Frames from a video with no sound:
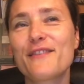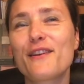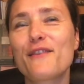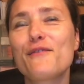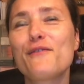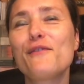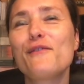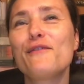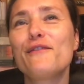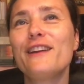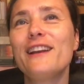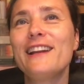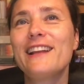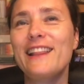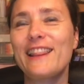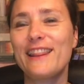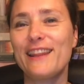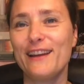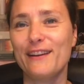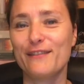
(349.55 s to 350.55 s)
fulfilling
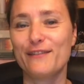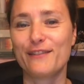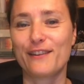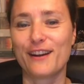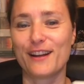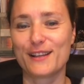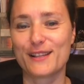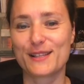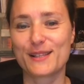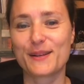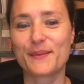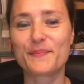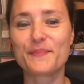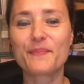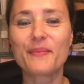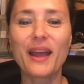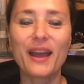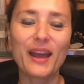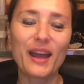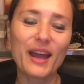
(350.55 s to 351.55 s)
thing for us.
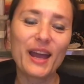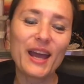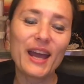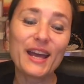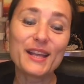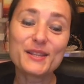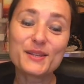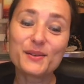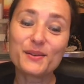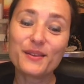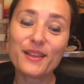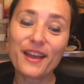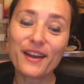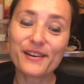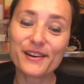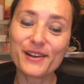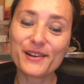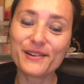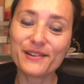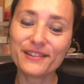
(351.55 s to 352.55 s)
And so there
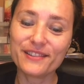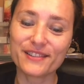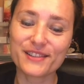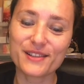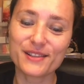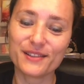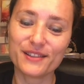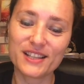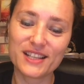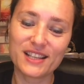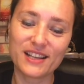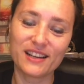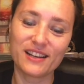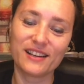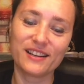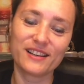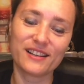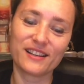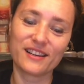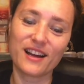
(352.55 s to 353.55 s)
you go. So these
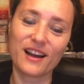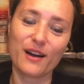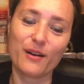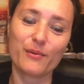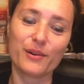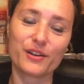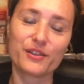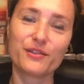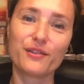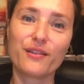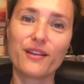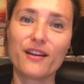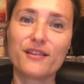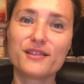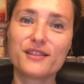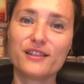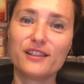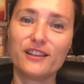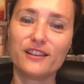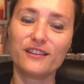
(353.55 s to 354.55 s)
are our
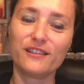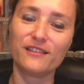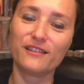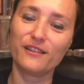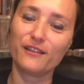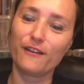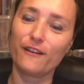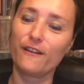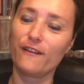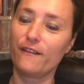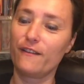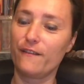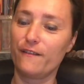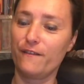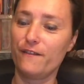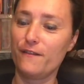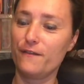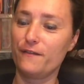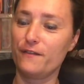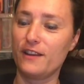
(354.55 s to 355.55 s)

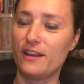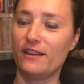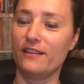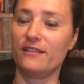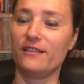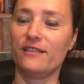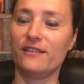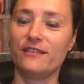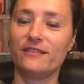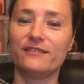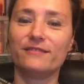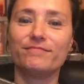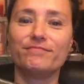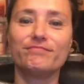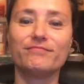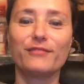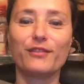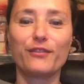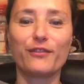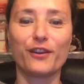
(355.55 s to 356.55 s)
2015
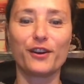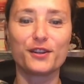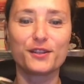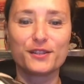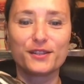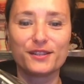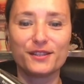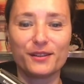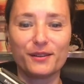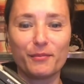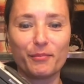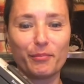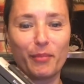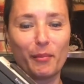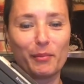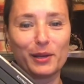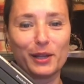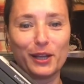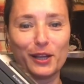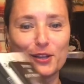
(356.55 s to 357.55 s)
first
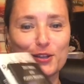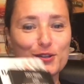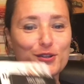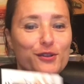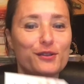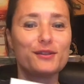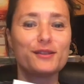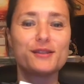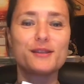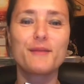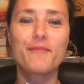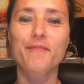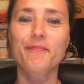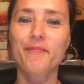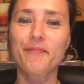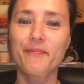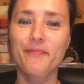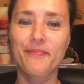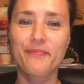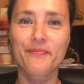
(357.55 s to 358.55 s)
publications.
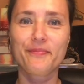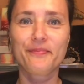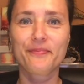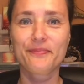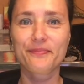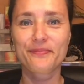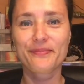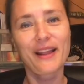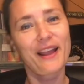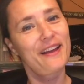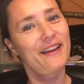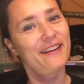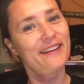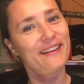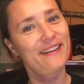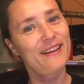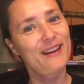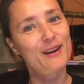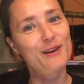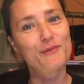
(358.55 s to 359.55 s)

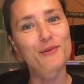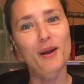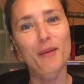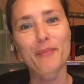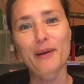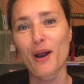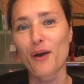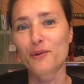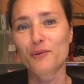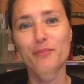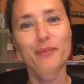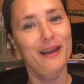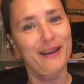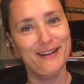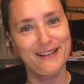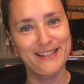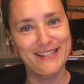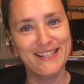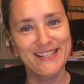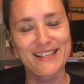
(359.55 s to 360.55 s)
Luna Proud
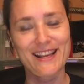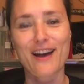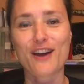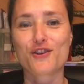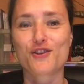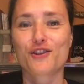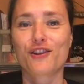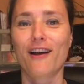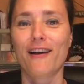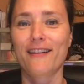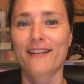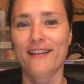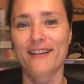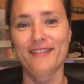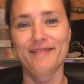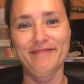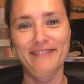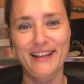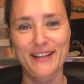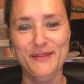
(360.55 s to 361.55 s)
Parents, hashtag,
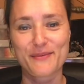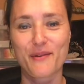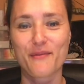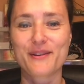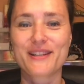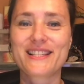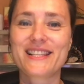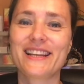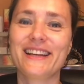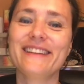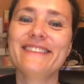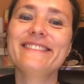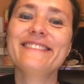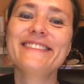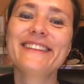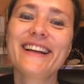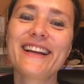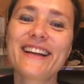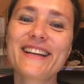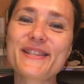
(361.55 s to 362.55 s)
that's what we say.
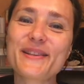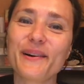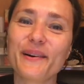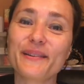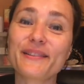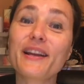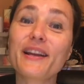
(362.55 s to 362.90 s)
So